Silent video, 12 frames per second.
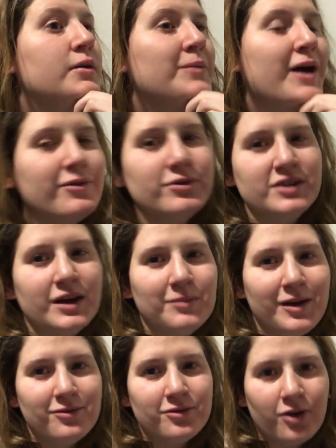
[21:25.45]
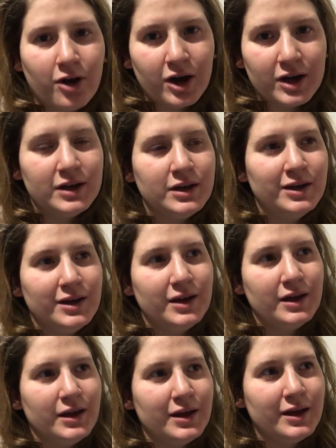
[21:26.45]
But every time I've gone,
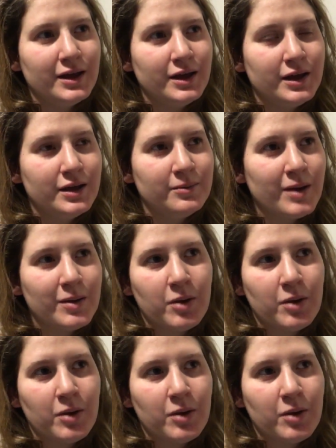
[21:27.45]
my